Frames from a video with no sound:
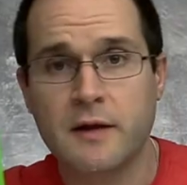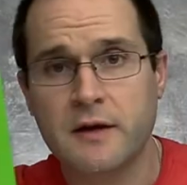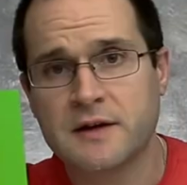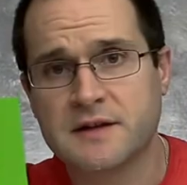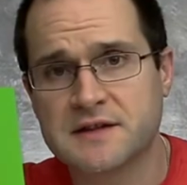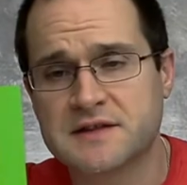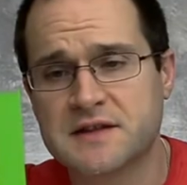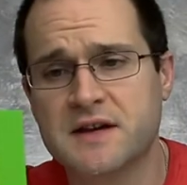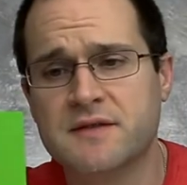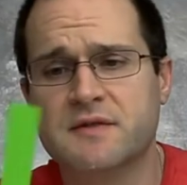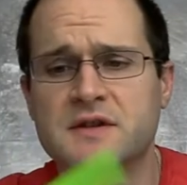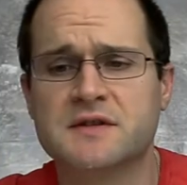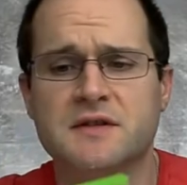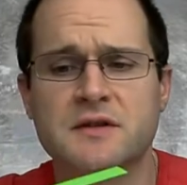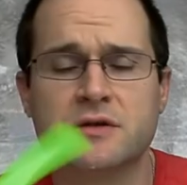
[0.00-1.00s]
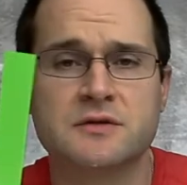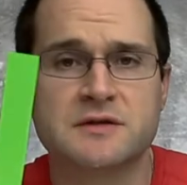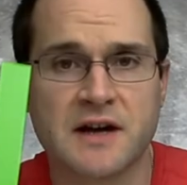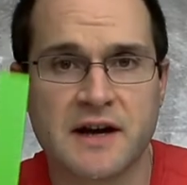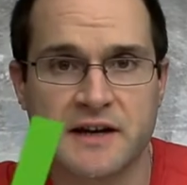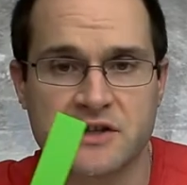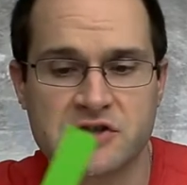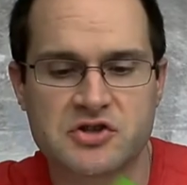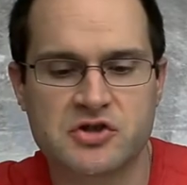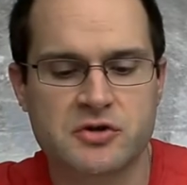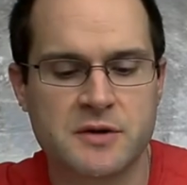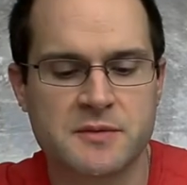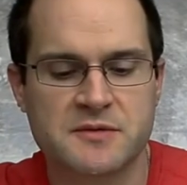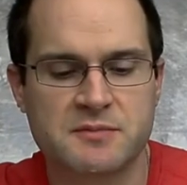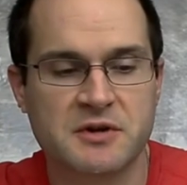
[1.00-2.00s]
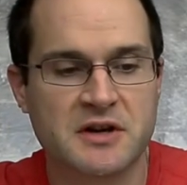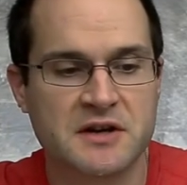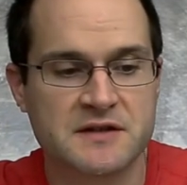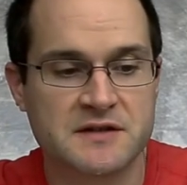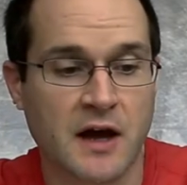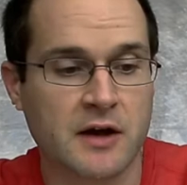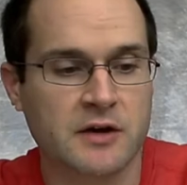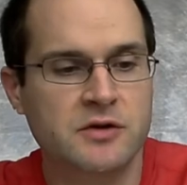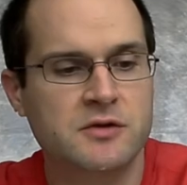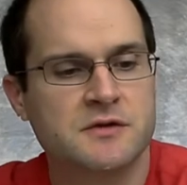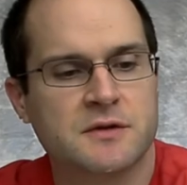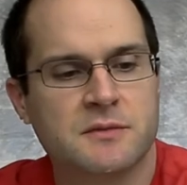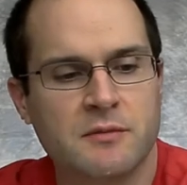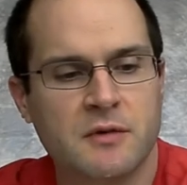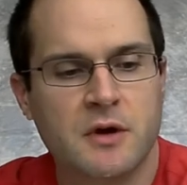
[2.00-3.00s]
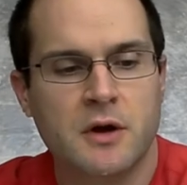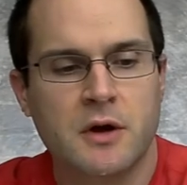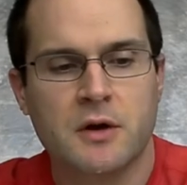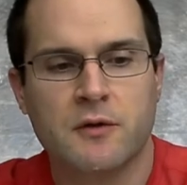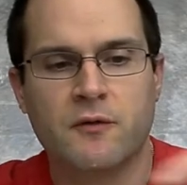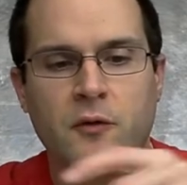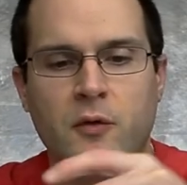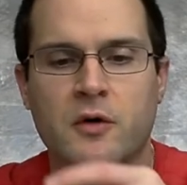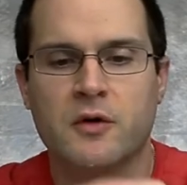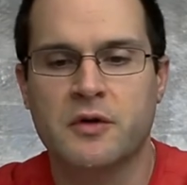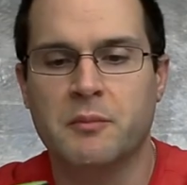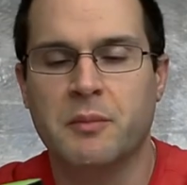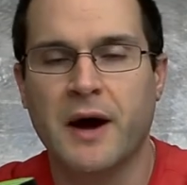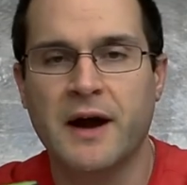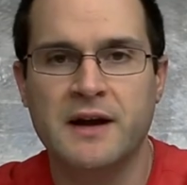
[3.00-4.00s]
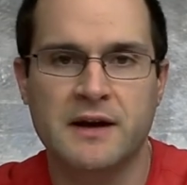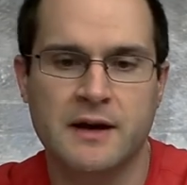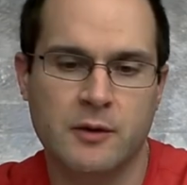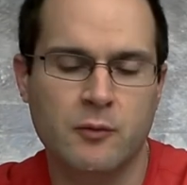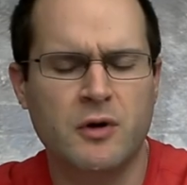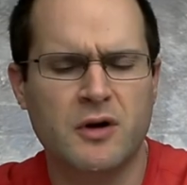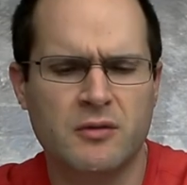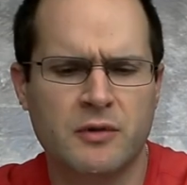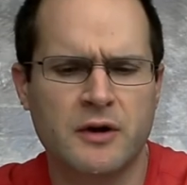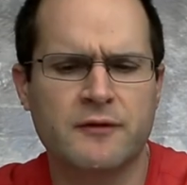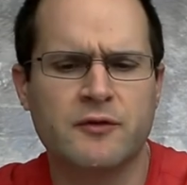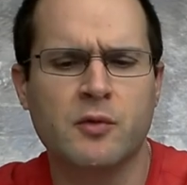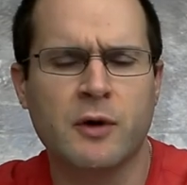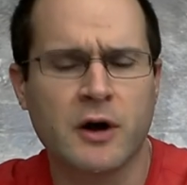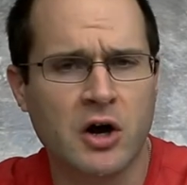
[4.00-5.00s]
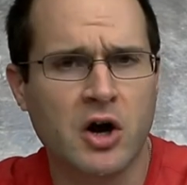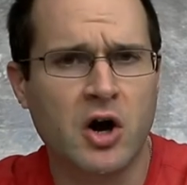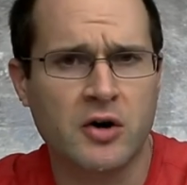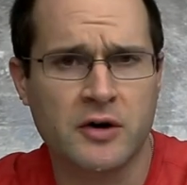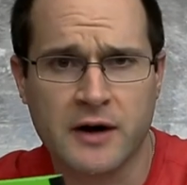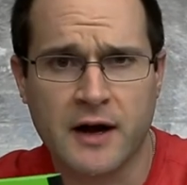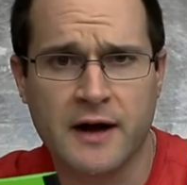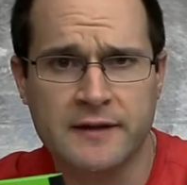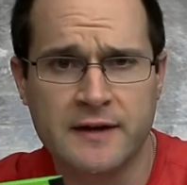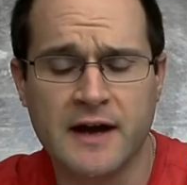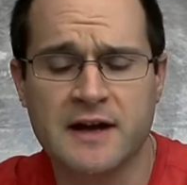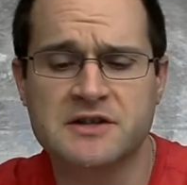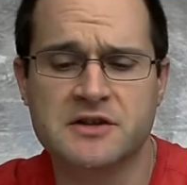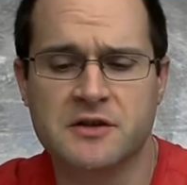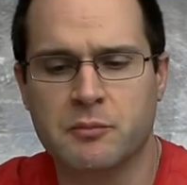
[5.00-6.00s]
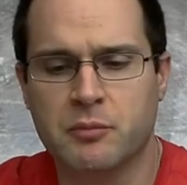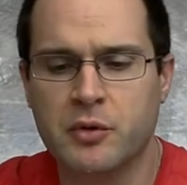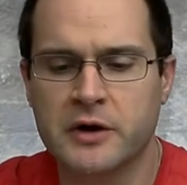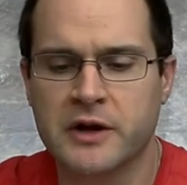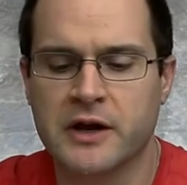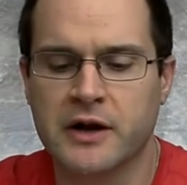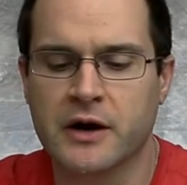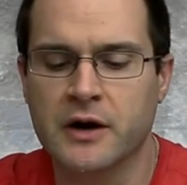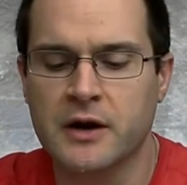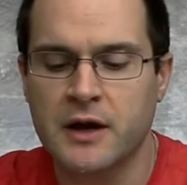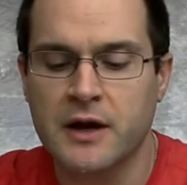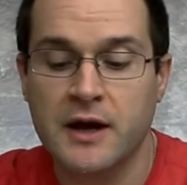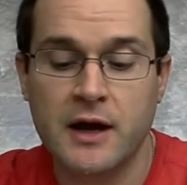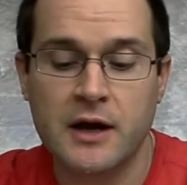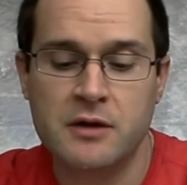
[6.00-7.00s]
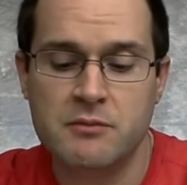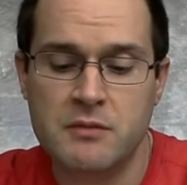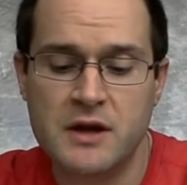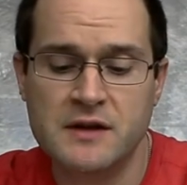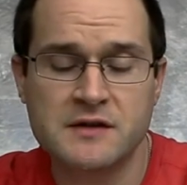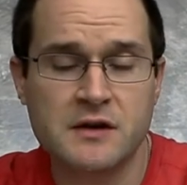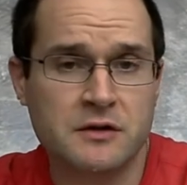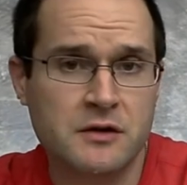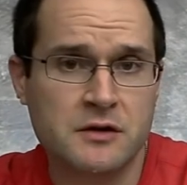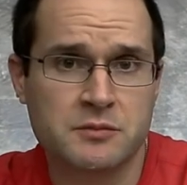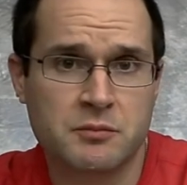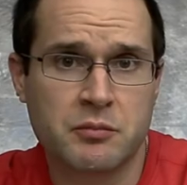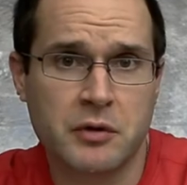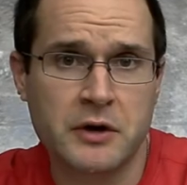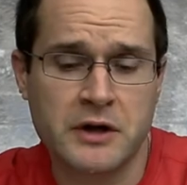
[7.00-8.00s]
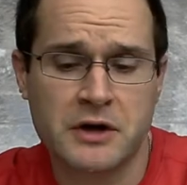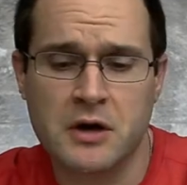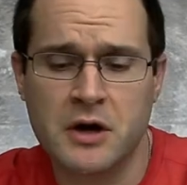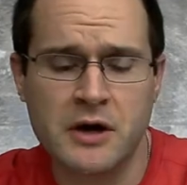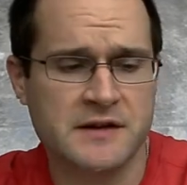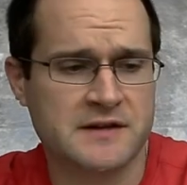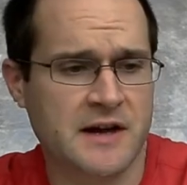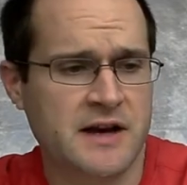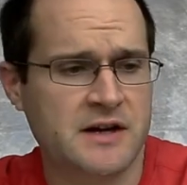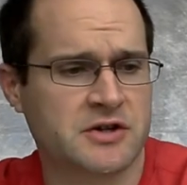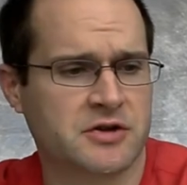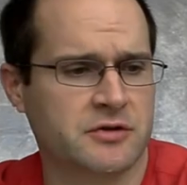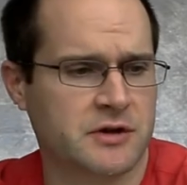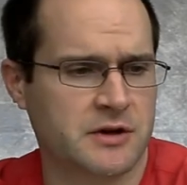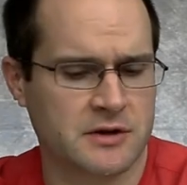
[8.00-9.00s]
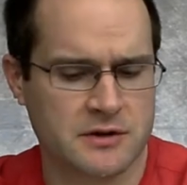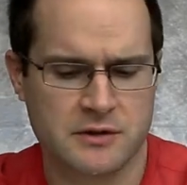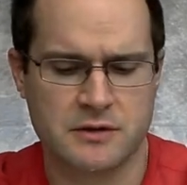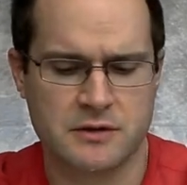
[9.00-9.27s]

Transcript: I like to save these little tiny strips because I'll use them for the binding, well, whatever you want to call it, on the edge of the book here. And it makes it look pretty nice, actually.